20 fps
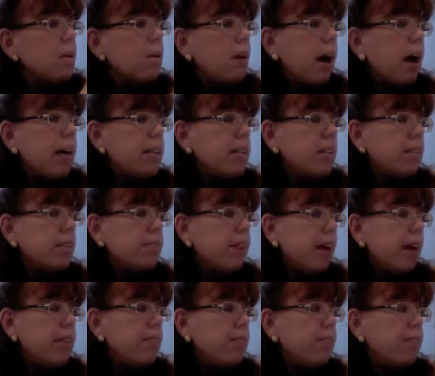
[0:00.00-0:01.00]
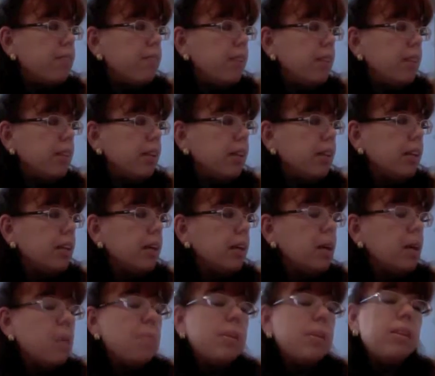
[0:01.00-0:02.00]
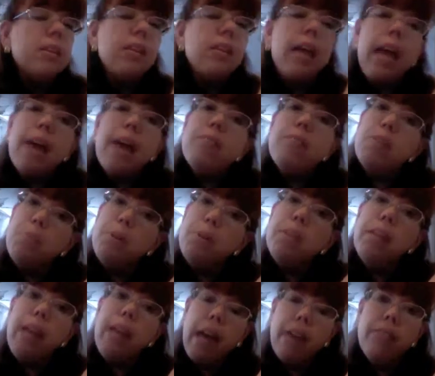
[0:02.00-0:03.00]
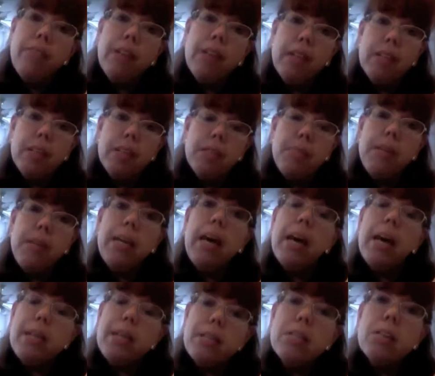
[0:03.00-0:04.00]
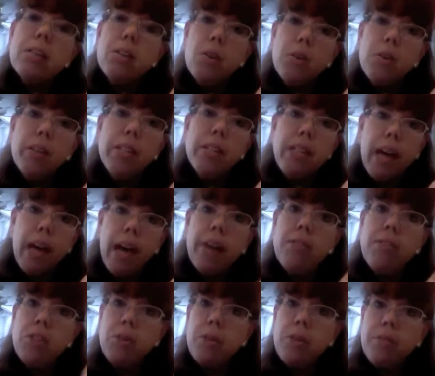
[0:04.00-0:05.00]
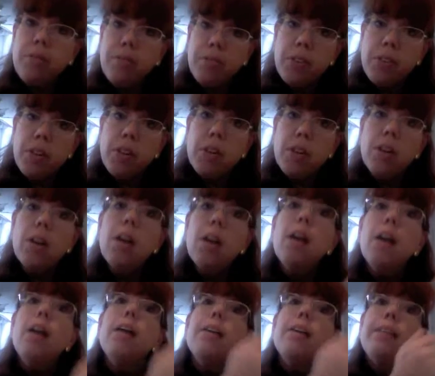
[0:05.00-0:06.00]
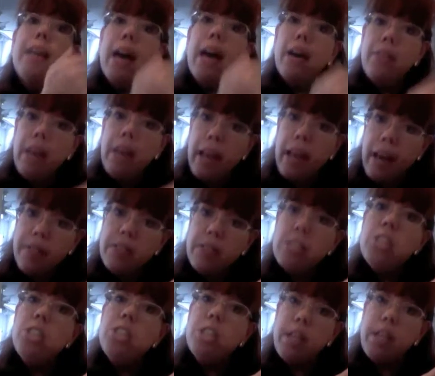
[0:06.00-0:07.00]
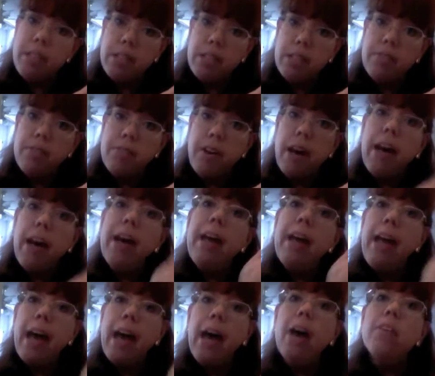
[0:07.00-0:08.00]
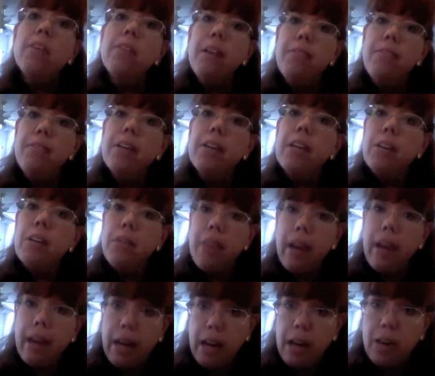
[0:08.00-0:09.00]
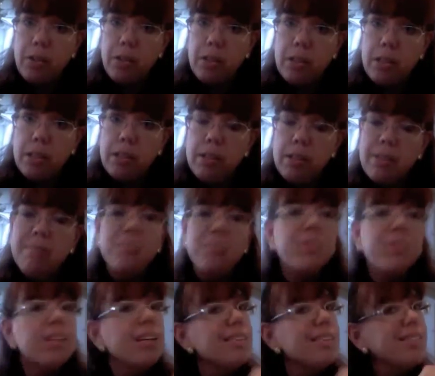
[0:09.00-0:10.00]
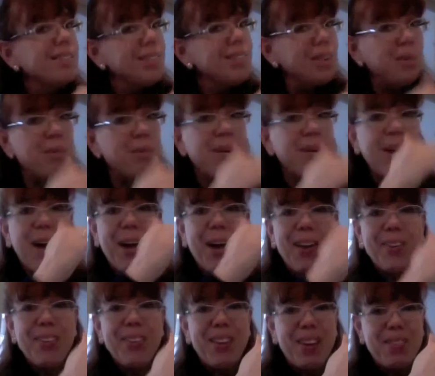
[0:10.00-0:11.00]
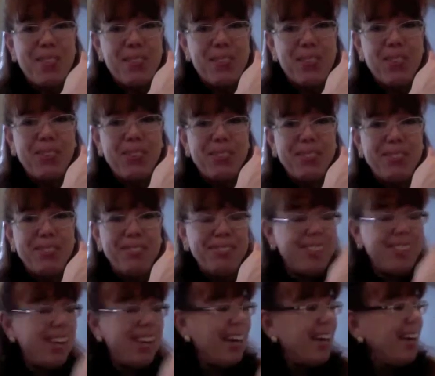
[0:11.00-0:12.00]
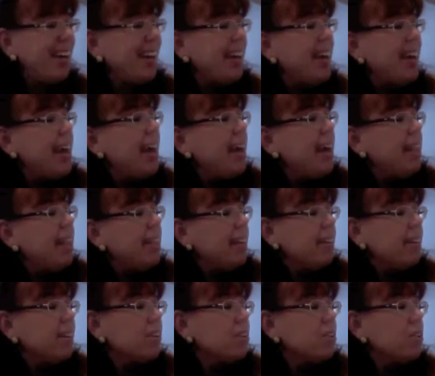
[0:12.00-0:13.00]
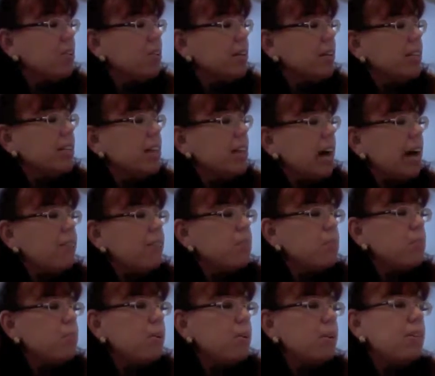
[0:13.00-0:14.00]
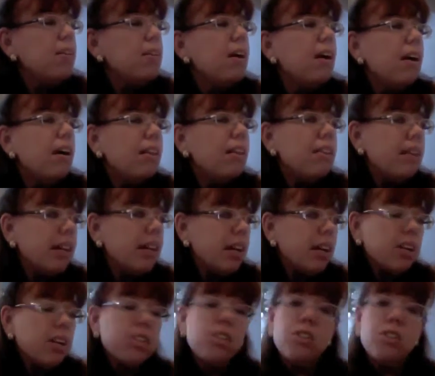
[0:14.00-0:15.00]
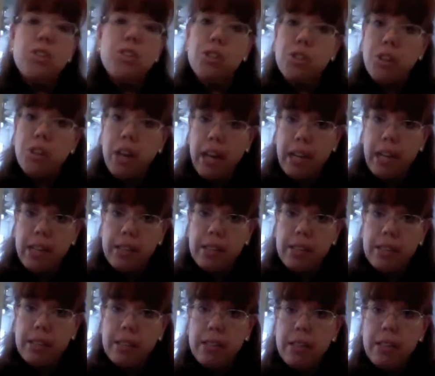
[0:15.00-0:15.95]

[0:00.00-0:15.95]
identify the feeling, but then they have to put the evidence. Because they're going to have to infer, now they have to justify how they figured that out. That's a little bit higher level, okay? Then they're going to have to put the character trait